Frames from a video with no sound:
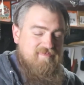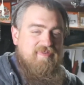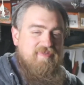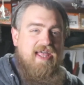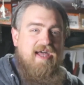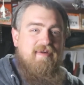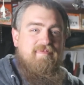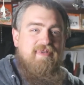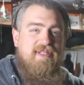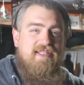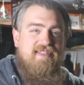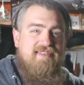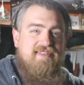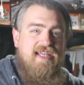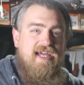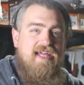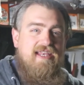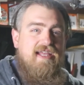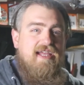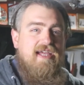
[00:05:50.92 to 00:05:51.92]
that being
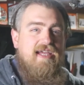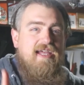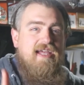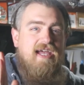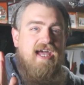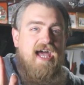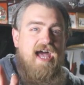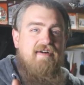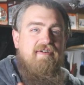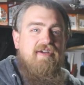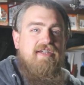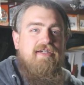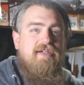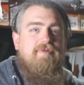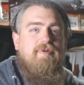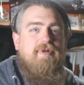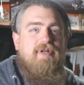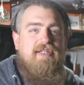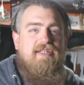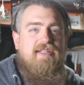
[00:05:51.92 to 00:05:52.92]
said, have a
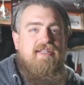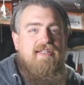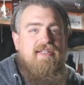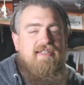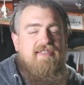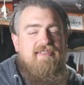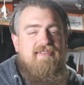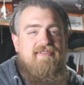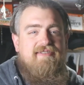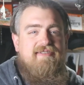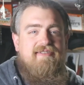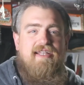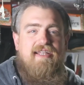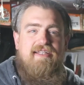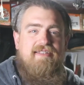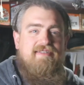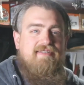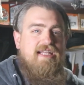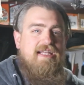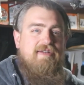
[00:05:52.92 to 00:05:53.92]
good one.
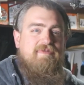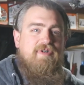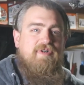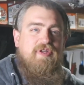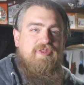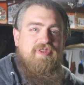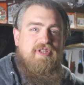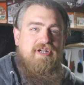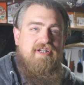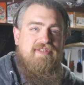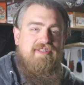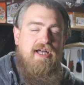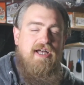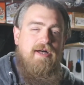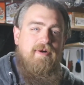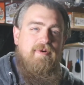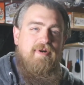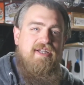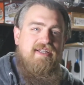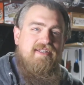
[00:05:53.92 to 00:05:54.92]
Stay safe out there as
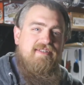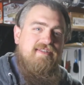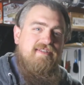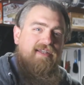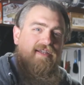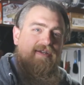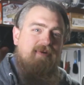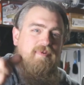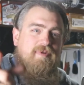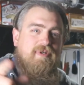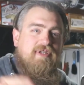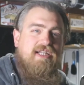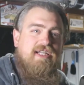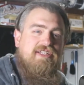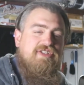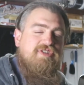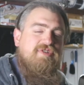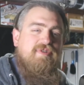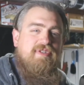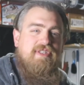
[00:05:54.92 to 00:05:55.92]
always. We'll
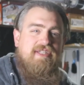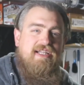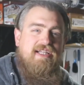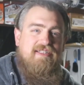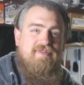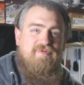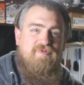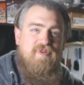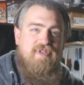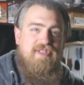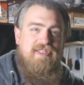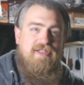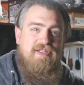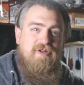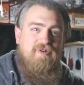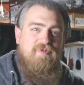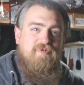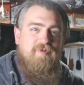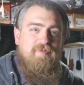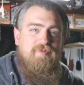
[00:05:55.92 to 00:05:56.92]
catch you in the next
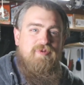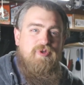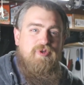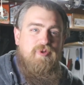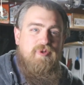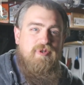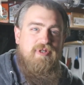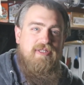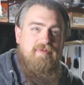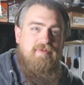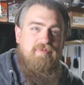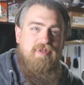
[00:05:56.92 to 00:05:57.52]
video from Touring